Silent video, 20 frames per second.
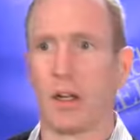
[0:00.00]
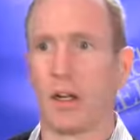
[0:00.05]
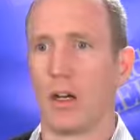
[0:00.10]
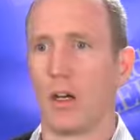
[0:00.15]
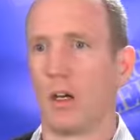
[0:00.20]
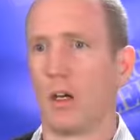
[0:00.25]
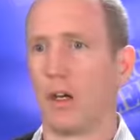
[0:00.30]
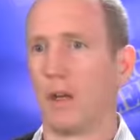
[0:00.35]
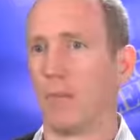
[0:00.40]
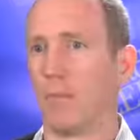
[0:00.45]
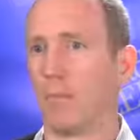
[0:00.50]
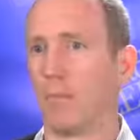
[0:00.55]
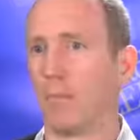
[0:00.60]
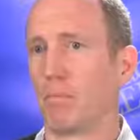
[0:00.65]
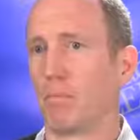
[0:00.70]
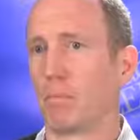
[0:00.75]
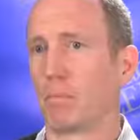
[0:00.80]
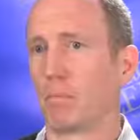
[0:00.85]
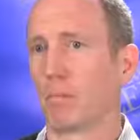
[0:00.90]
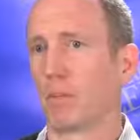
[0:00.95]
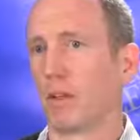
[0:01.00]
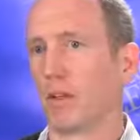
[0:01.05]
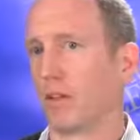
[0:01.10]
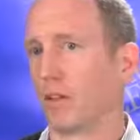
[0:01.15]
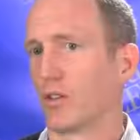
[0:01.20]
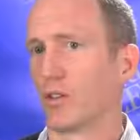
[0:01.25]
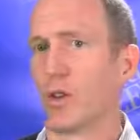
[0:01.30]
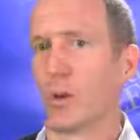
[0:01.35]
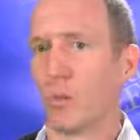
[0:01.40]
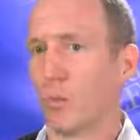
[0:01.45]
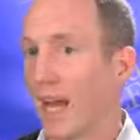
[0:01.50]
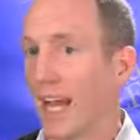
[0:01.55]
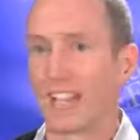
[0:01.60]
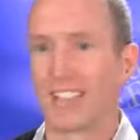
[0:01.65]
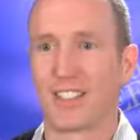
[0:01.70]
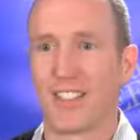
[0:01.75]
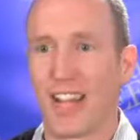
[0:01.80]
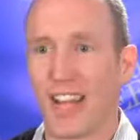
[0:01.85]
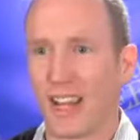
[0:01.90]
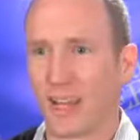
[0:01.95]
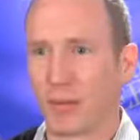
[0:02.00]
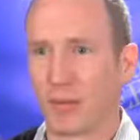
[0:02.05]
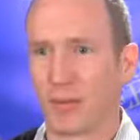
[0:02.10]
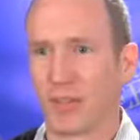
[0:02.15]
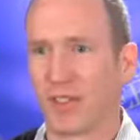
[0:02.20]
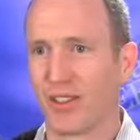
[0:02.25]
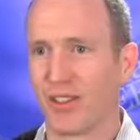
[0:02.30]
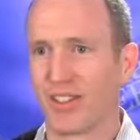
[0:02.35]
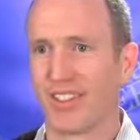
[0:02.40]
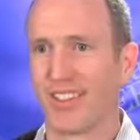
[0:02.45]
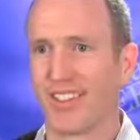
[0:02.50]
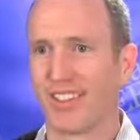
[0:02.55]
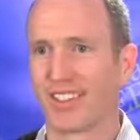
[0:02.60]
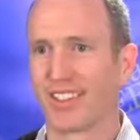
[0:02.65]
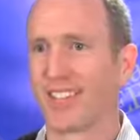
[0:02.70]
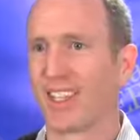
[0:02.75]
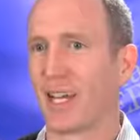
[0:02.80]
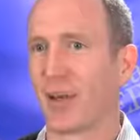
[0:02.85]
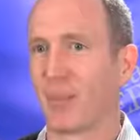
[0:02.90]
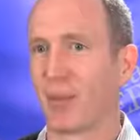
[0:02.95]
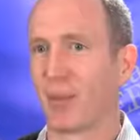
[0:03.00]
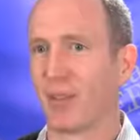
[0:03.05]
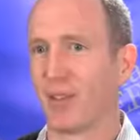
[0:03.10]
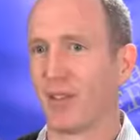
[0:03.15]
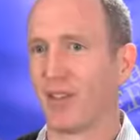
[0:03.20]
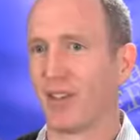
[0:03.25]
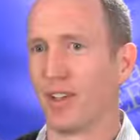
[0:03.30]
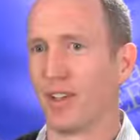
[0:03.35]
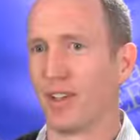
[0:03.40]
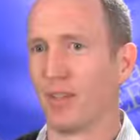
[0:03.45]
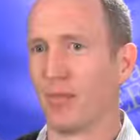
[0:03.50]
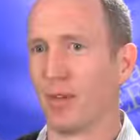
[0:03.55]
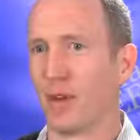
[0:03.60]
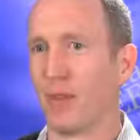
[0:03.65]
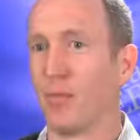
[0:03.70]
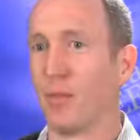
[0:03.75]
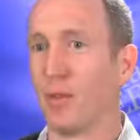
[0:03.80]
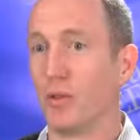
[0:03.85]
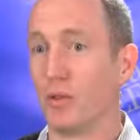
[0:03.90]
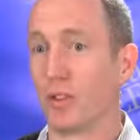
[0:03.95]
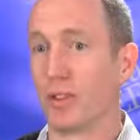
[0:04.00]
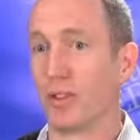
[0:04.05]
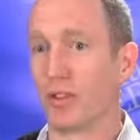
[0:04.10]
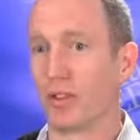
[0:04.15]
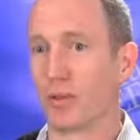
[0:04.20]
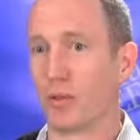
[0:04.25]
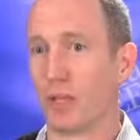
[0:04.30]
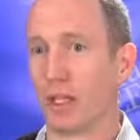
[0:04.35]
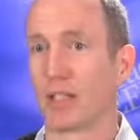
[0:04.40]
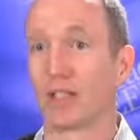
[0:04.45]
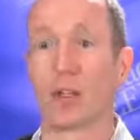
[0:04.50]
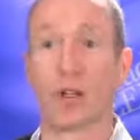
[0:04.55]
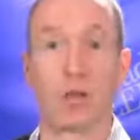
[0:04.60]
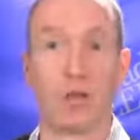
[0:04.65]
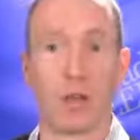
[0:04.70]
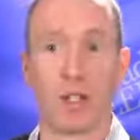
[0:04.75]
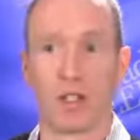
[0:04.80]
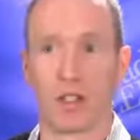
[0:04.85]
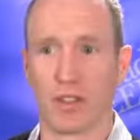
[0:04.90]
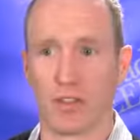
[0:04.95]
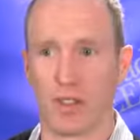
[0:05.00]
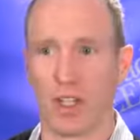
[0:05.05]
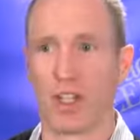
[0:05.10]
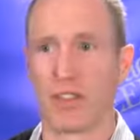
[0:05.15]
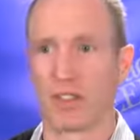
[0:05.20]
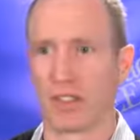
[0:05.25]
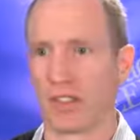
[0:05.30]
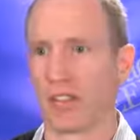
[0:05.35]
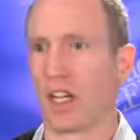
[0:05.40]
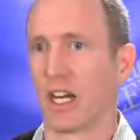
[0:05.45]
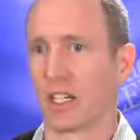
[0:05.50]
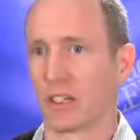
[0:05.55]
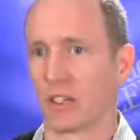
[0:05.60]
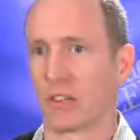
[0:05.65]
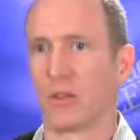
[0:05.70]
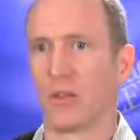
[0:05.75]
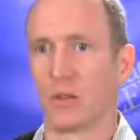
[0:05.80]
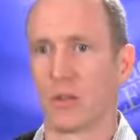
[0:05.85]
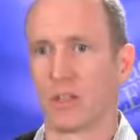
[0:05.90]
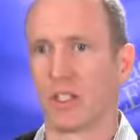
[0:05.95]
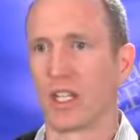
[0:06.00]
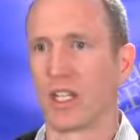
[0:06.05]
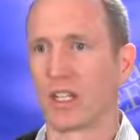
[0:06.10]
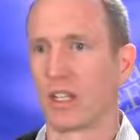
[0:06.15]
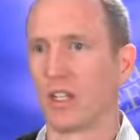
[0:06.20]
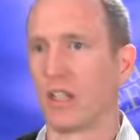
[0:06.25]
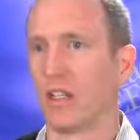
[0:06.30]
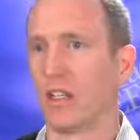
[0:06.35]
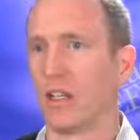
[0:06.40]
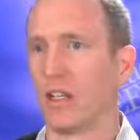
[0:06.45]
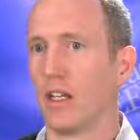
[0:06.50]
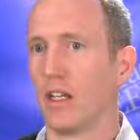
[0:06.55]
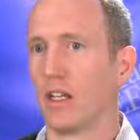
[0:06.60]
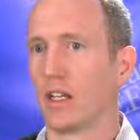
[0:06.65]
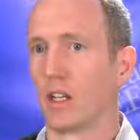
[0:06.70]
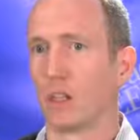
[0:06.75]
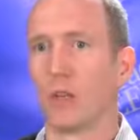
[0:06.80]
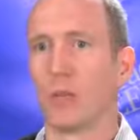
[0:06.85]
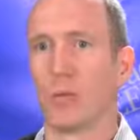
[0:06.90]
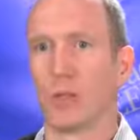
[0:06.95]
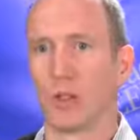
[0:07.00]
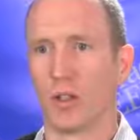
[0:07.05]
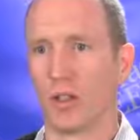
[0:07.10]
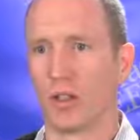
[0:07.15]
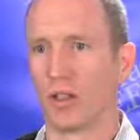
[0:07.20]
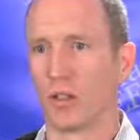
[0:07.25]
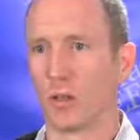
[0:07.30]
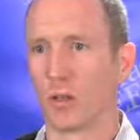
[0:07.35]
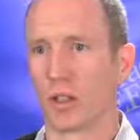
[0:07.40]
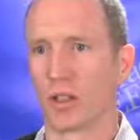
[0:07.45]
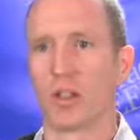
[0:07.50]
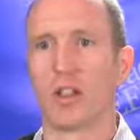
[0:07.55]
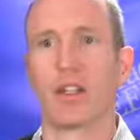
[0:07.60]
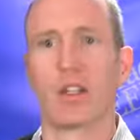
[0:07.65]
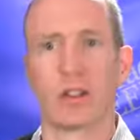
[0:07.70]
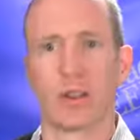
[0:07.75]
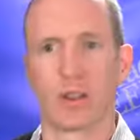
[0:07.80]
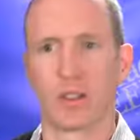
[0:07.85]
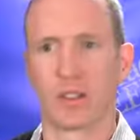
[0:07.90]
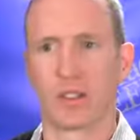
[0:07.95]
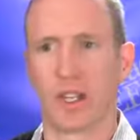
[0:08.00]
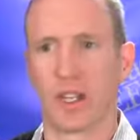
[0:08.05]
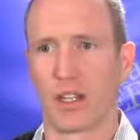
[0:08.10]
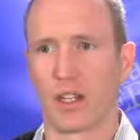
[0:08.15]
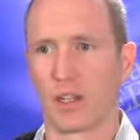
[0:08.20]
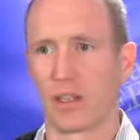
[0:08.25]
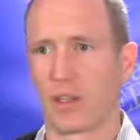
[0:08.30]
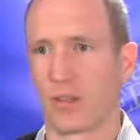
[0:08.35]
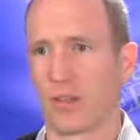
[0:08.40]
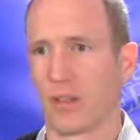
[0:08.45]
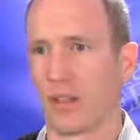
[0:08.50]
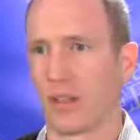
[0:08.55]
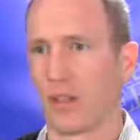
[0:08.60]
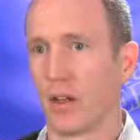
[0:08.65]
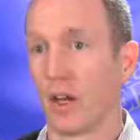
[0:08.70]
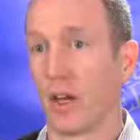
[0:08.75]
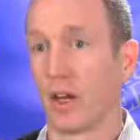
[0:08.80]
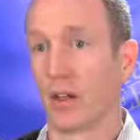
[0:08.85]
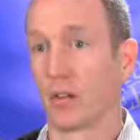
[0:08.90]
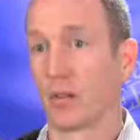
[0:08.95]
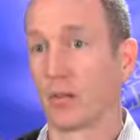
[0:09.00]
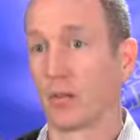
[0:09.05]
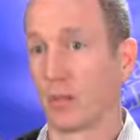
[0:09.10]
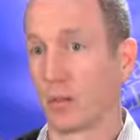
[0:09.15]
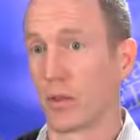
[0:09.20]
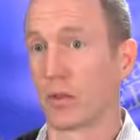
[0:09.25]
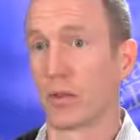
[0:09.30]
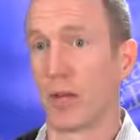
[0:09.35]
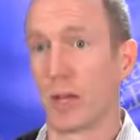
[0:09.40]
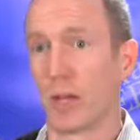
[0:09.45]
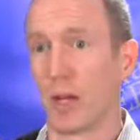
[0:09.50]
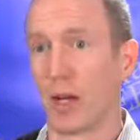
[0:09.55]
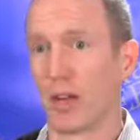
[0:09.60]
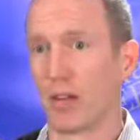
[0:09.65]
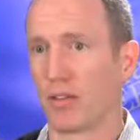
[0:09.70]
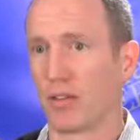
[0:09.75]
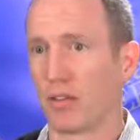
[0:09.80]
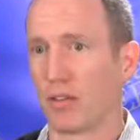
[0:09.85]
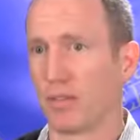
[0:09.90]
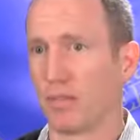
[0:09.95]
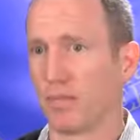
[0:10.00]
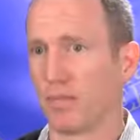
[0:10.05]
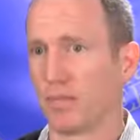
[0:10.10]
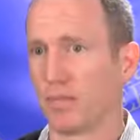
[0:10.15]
So Patch Adams is an example of a movie that's based on real events, a doctor who's taken humor into a clinical setting with great benefit.